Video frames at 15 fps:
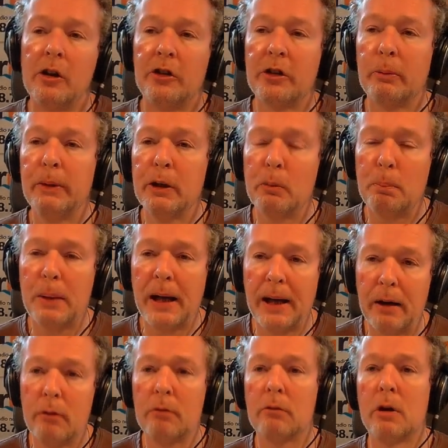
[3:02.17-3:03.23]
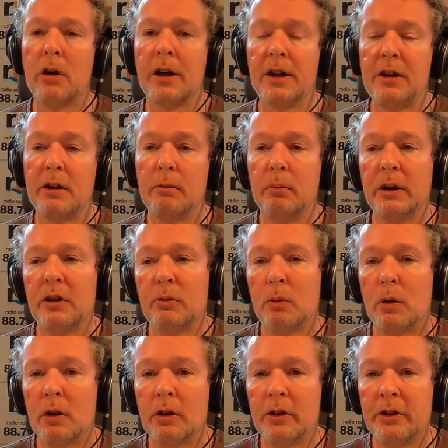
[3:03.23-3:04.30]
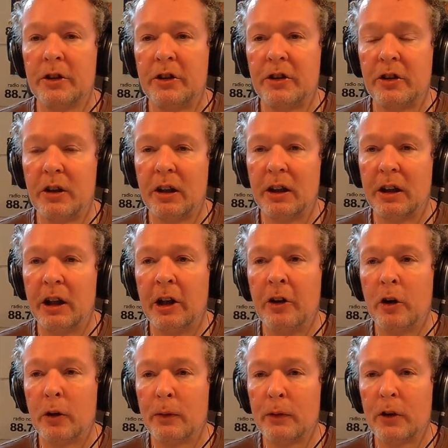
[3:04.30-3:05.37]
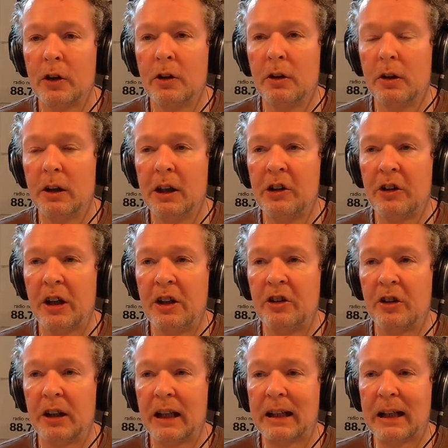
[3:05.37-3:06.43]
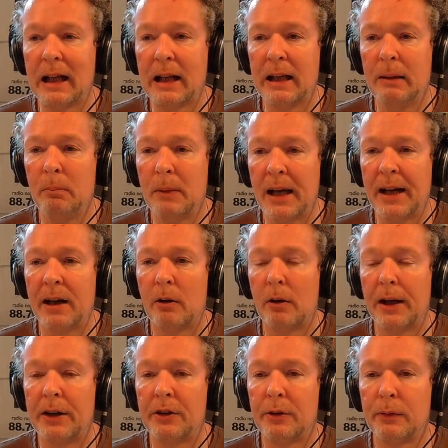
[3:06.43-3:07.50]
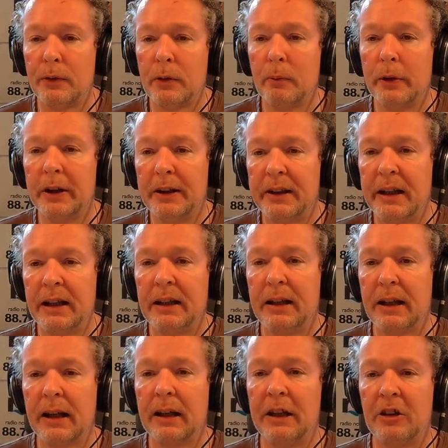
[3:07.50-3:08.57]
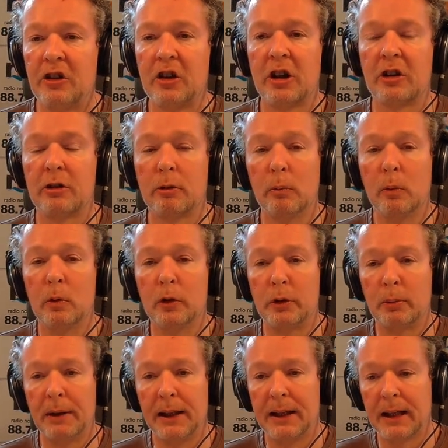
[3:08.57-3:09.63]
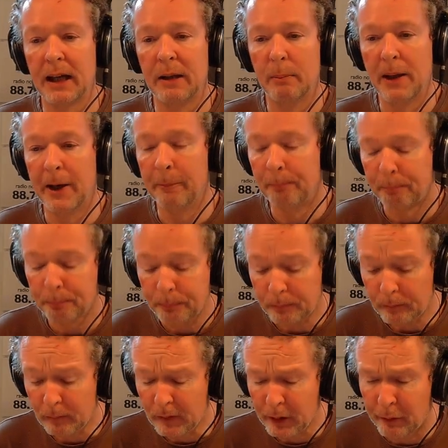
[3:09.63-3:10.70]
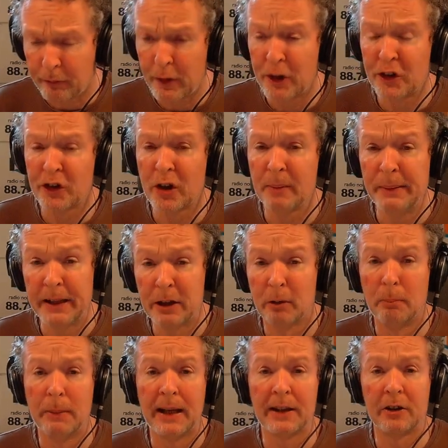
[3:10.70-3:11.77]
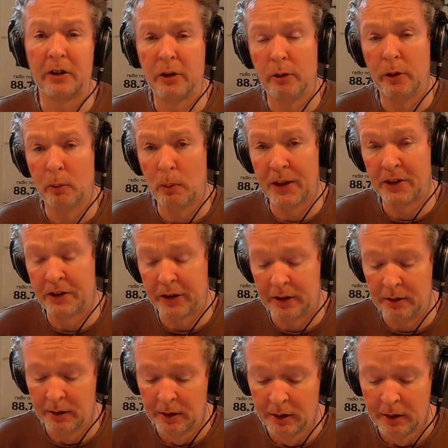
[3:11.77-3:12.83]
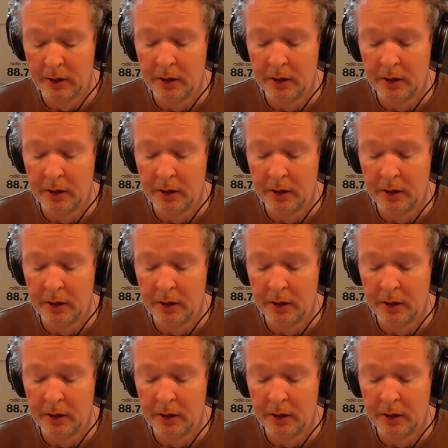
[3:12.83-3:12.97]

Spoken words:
So we got Pale Rider, which was an often is acclaimed now as a film that didn't get its just rewards when it came out. First time he'd gone back to doing a Western.